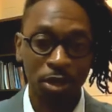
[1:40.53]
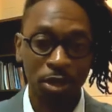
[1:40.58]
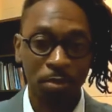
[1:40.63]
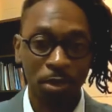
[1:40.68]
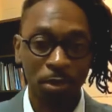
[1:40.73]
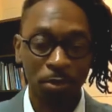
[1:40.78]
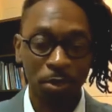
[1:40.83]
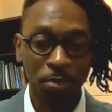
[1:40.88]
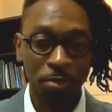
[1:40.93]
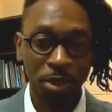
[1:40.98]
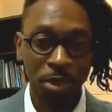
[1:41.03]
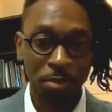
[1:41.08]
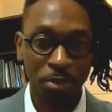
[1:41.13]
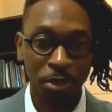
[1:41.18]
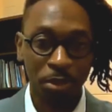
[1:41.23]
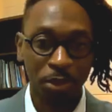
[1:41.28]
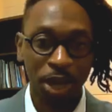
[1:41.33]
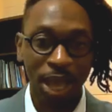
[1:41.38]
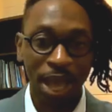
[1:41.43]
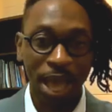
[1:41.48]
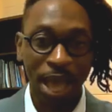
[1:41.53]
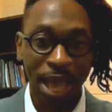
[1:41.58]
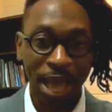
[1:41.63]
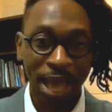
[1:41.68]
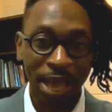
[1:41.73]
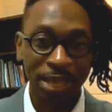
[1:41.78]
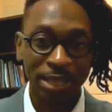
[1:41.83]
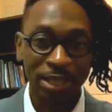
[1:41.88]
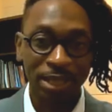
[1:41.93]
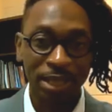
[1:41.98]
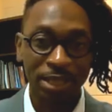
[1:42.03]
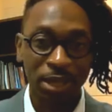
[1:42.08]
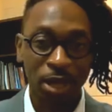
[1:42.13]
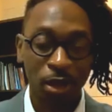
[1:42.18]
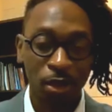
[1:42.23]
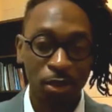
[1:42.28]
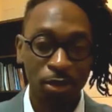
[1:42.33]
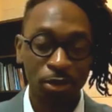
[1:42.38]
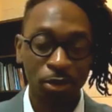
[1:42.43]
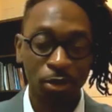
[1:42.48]
But remember, access
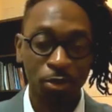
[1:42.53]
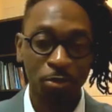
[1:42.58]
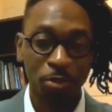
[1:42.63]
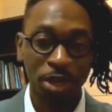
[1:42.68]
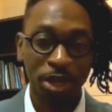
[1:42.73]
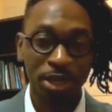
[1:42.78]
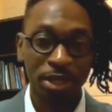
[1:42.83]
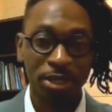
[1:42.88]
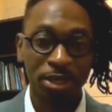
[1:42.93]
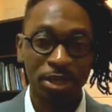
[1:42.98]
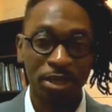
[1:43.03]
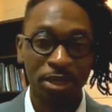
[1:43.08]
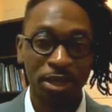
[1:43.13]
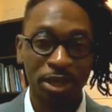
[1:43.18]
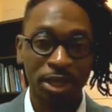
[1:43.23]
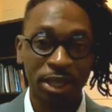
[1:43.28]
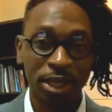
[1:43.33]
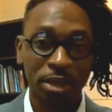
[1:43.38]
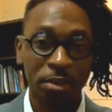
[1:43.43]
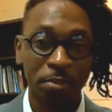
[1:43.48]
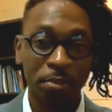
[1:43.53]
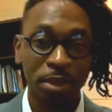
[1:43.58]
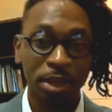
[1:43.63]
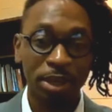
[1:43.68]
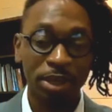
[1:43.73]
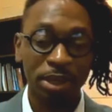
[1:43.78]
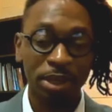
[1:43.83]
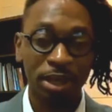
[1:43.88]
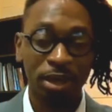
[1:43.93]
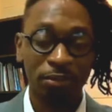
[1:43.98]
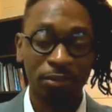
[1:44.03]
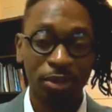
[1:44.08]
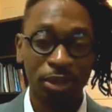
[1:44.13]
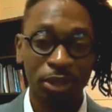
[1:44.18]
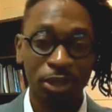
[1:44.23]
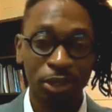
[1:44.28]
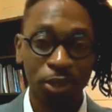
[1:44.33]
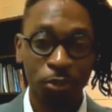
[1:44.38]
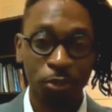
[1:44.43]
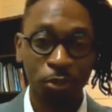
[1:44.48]
also means the ability of a
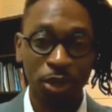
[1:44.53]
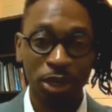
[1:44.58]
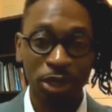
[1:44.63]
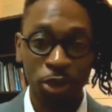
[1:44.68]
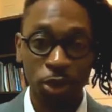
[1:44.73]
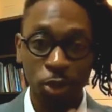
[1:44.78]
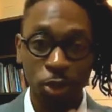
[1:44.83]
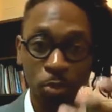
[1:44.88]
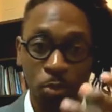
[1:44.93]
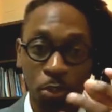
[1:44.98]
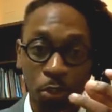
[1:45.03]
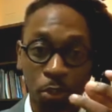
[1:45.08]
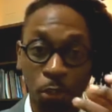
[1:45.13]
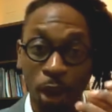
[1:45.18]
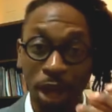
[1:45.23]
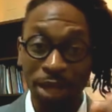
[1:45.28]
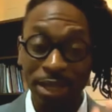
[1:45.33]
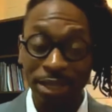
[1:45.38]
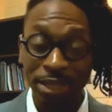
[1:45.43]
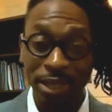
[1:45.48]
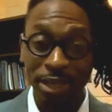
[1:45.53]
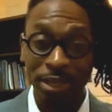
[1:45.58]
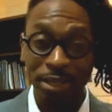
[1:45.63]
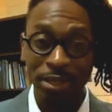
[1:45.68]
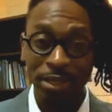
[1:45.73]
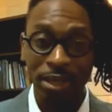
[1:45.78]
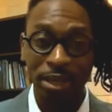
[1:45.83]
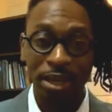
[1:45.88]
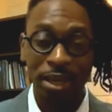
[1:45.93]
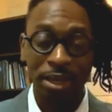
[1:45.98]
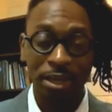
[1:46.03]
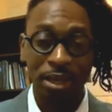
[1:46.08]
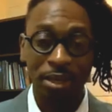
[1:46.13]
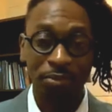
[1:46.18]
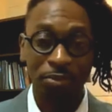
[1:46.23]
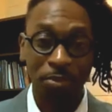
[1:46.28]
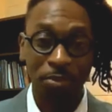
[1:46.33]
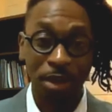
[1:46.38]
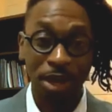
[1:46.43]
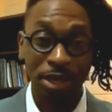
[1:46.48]
student to process the
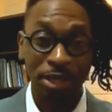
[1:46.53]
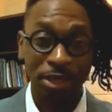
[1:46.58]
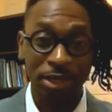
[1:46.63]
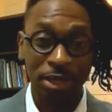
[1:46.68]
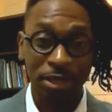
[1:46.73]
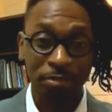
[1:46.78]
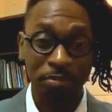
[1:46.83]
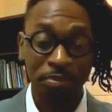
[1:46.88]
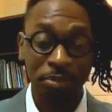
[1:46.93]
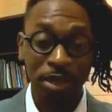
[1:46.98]
information.